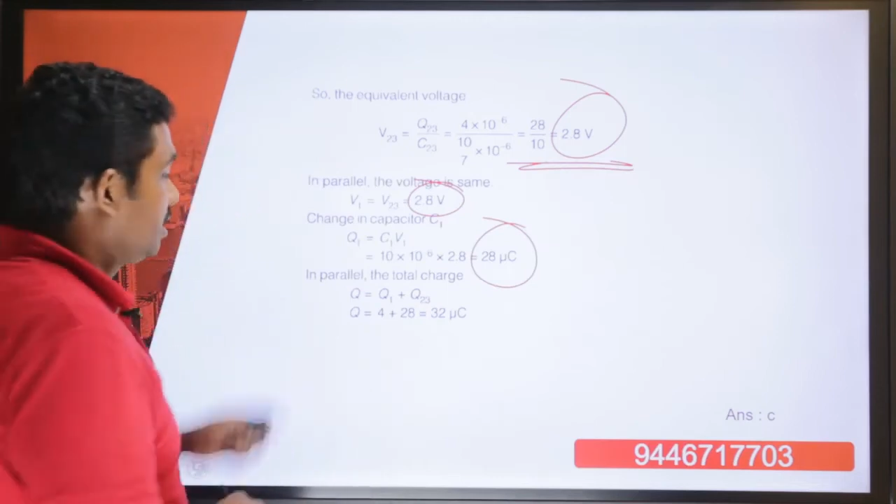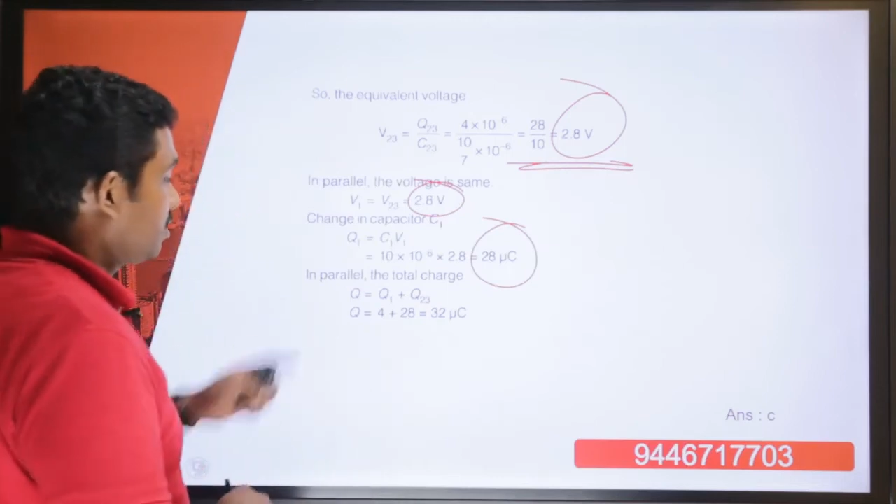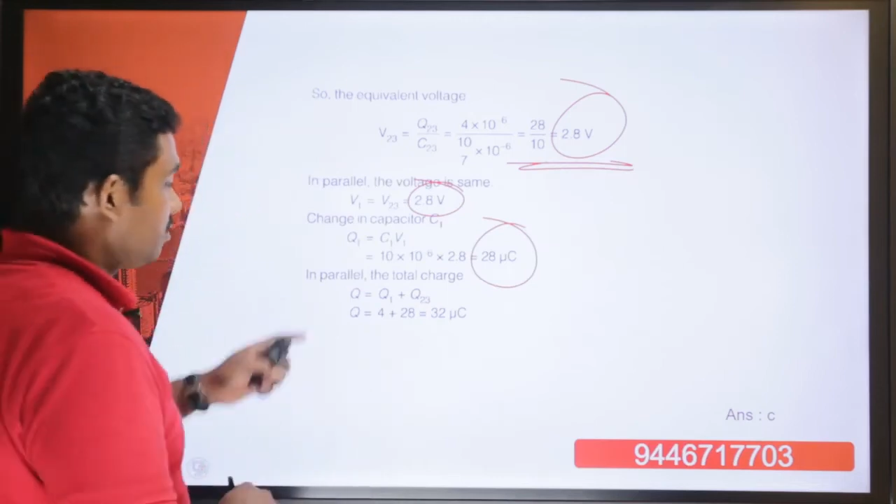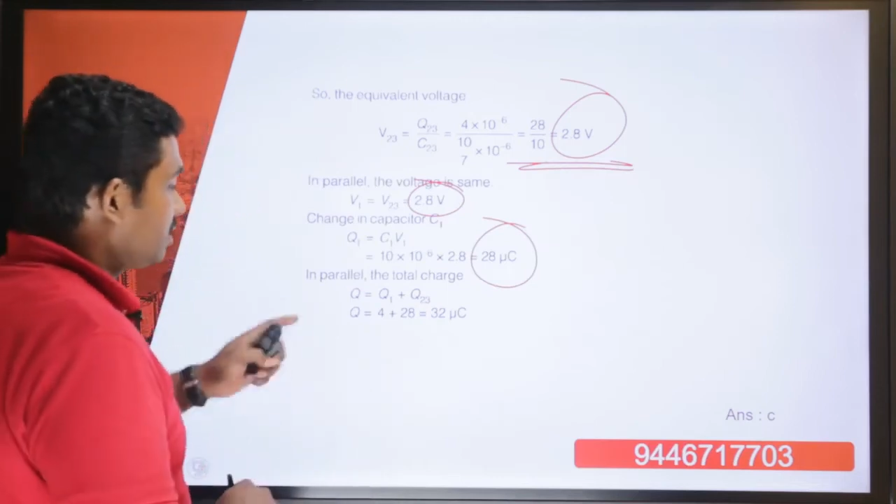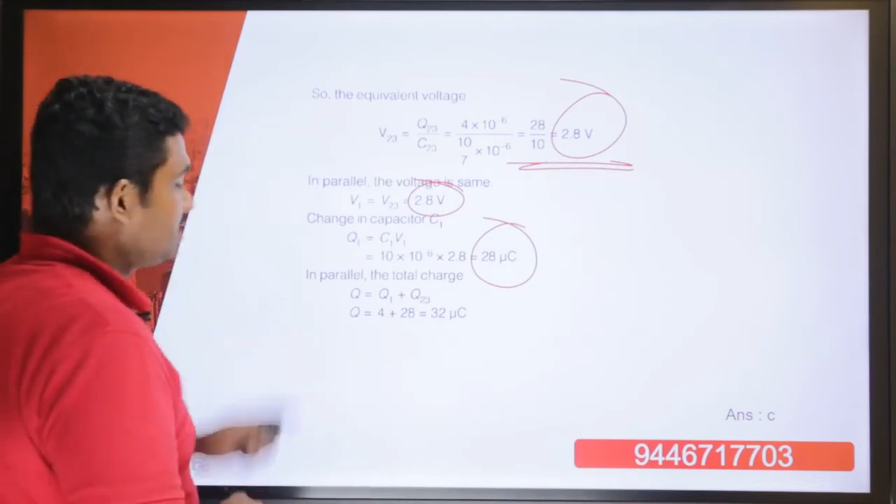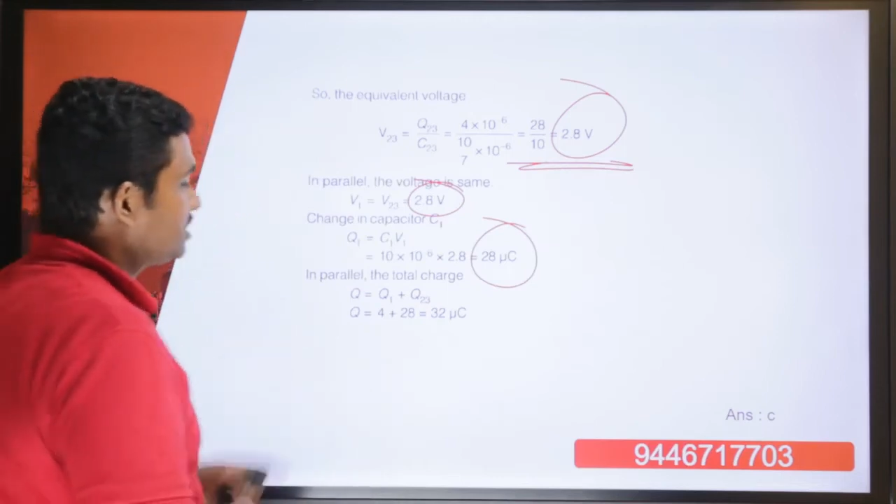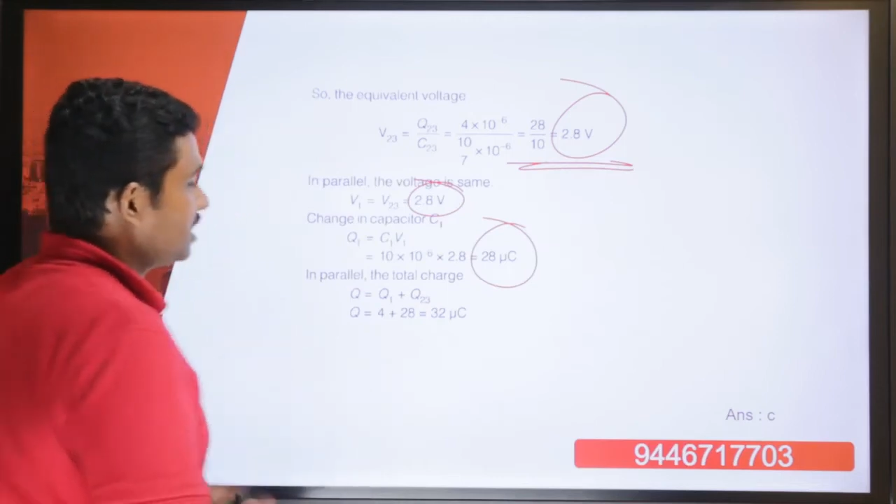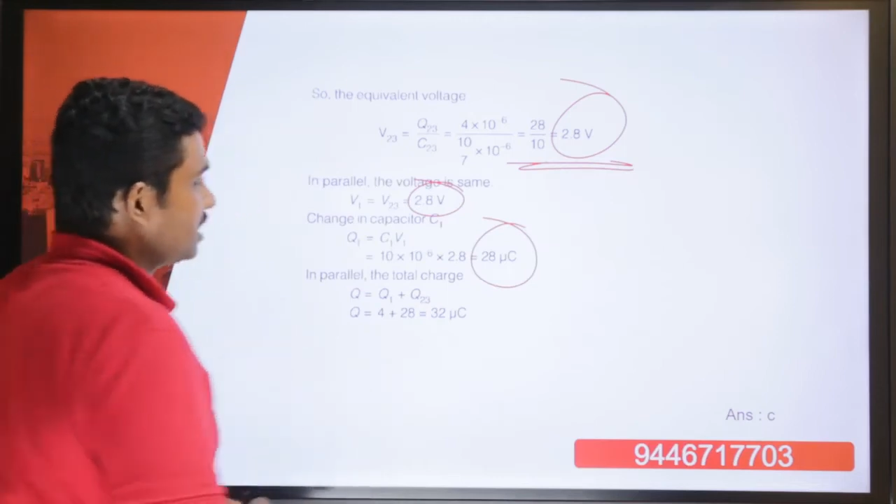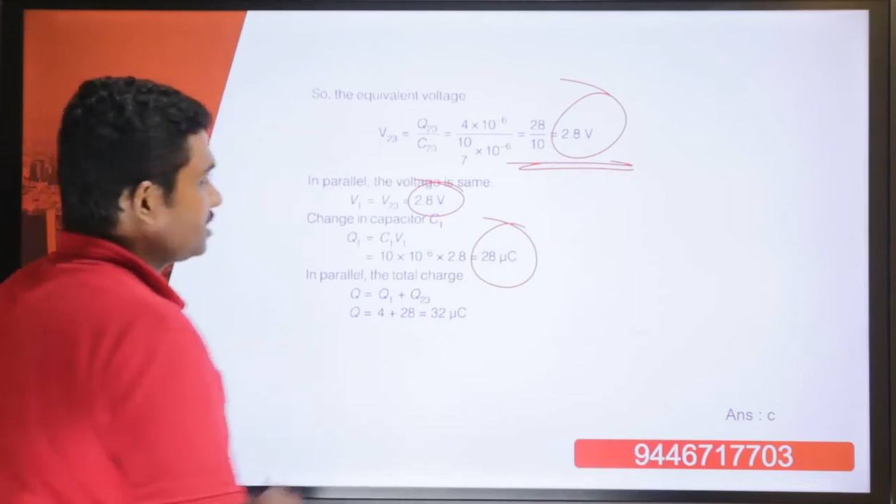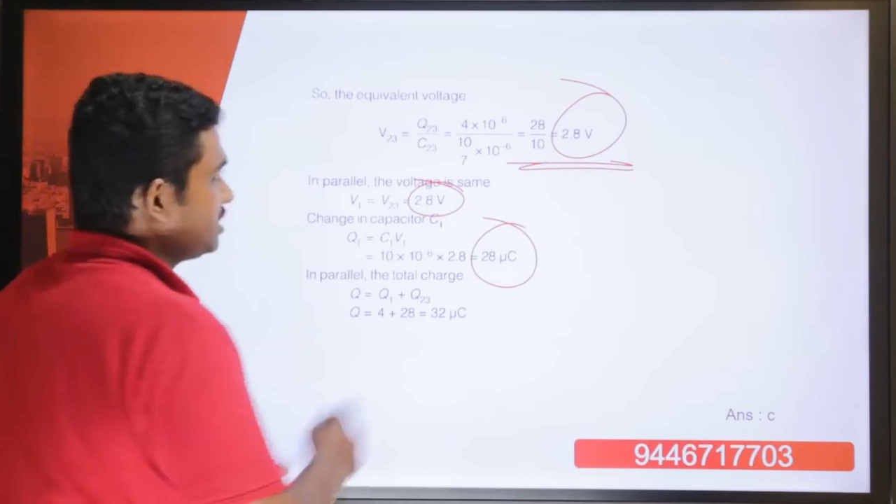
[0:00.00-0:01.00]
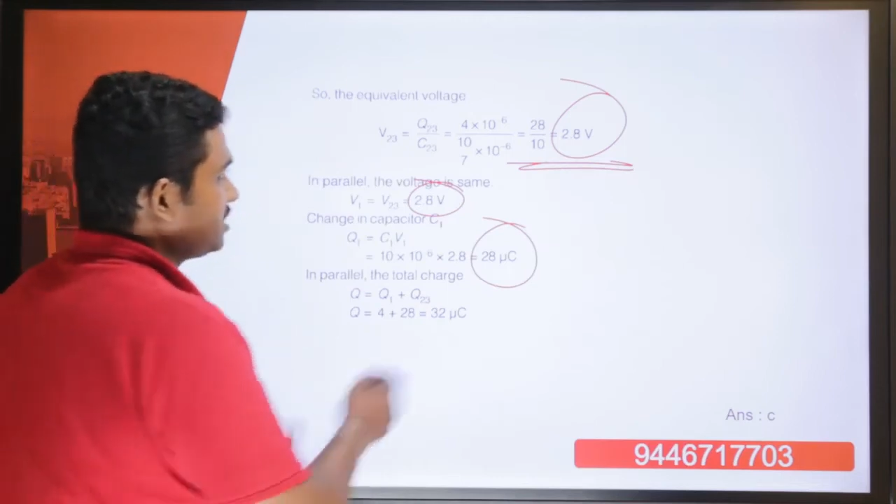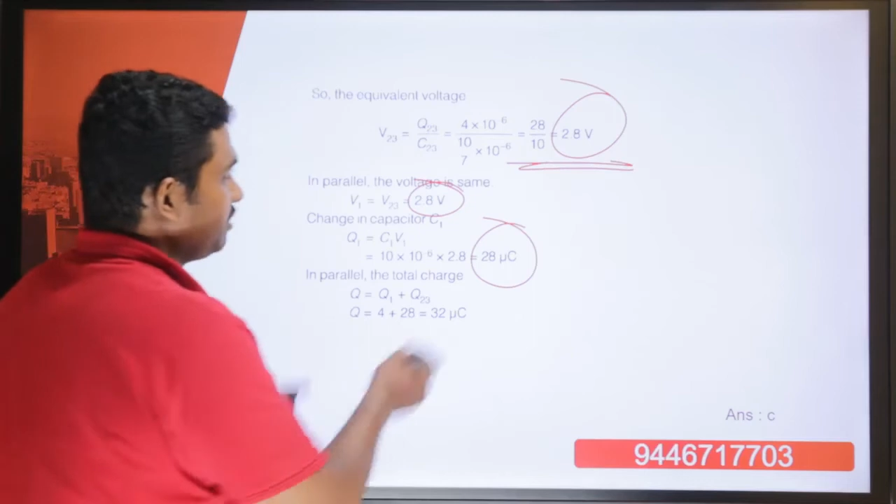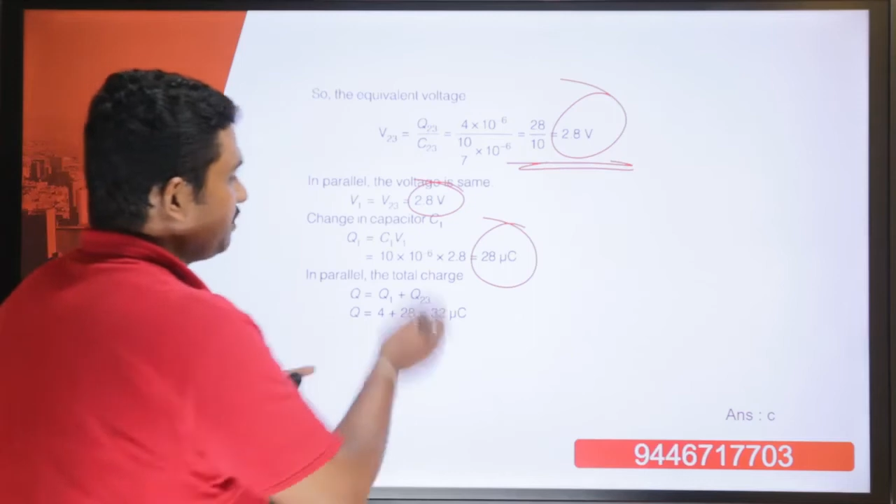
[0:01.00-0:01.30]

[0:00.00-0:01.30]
Total charge is the